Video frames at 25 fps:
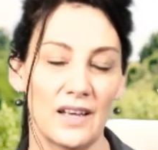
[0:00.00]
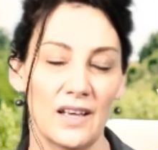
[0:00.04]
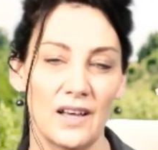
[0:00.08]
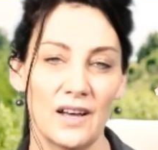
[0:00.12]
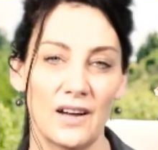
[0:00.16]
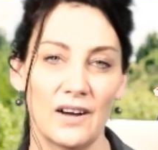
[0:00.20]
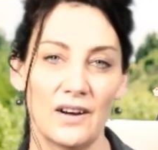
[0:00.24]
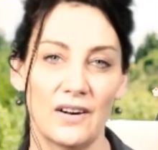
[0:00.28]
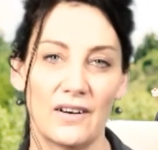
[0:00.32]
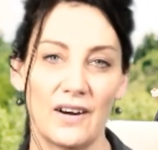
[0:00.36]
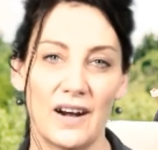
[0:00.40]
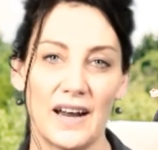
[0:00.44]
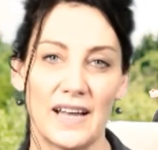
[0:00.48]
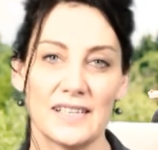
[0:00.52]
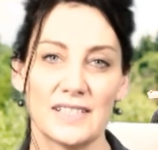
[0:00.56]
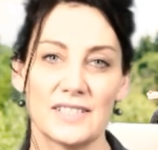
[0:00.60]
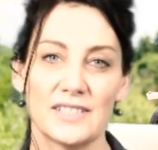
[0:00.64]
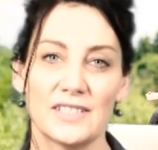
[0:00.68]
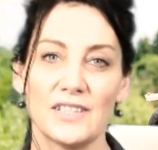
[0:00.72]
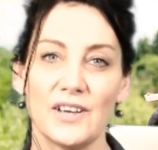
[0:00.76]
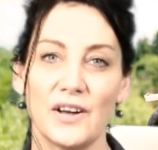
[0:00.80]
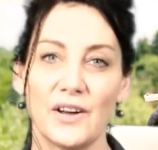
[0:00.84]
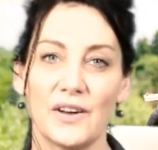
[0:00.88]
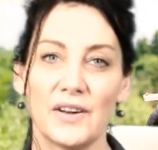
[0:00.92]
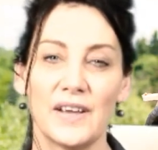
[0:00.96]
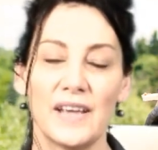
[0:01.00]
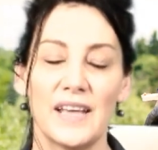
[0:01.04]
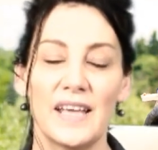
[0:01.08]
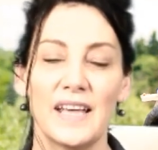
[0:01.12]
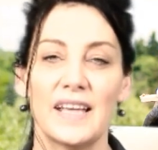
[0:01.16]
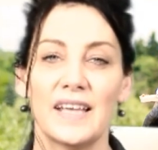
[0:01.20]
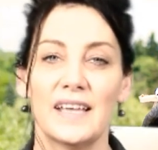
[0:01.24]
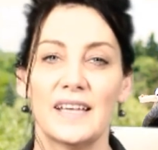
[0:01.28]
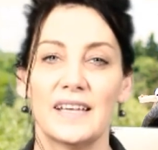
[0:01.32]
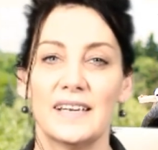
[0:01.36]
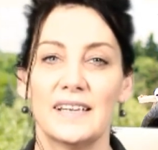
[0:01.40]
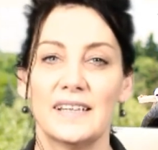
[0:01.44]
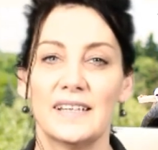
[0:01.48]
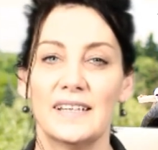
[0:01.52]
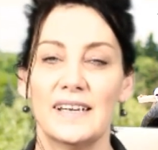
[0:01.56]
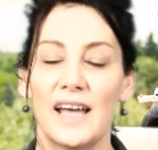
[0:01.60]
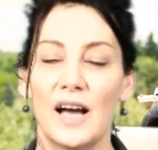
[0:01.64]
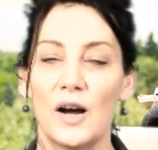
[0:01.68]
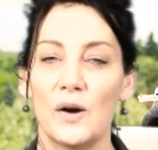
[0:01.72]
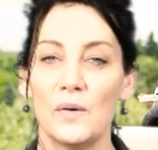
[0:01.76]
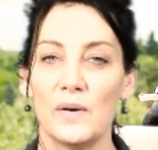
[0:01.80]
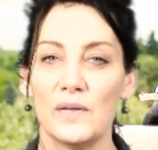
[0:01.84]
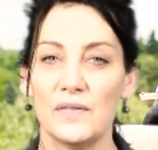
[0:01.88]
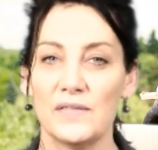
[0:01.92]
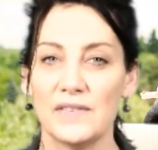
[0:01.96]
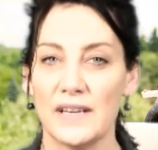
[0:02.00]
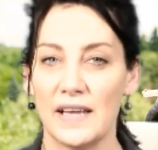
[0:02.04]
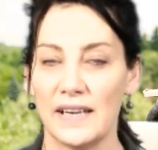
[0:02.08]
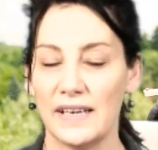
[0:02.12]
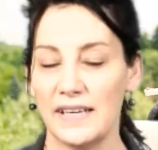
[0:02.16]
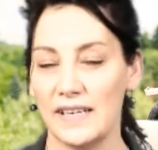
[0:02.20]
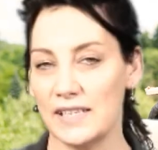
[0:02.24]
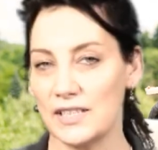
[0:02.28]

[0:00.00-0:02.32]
All right, so now we've done